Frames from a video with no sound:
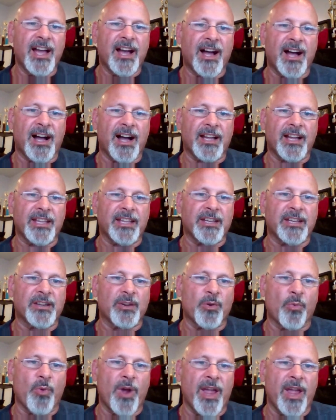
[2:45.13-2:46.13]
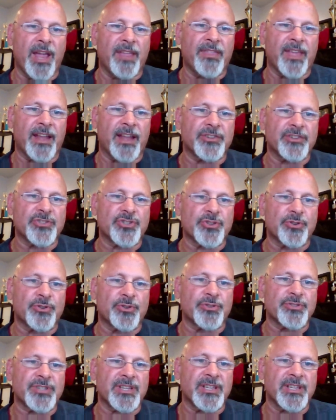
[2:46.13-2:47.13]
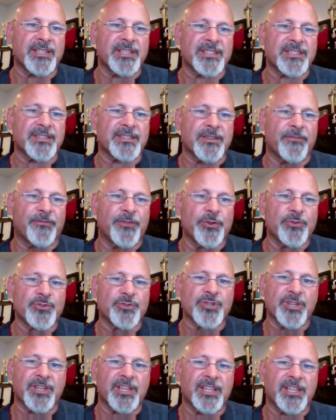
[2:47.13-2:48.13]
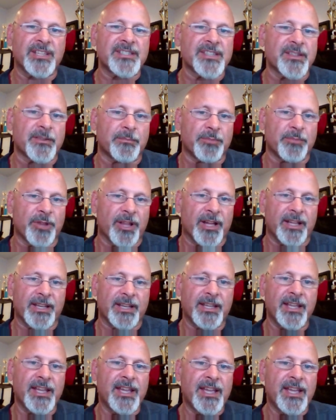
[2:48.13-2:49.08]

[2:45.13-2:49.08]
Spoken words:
it in a way that ensures its diffusion into the blood.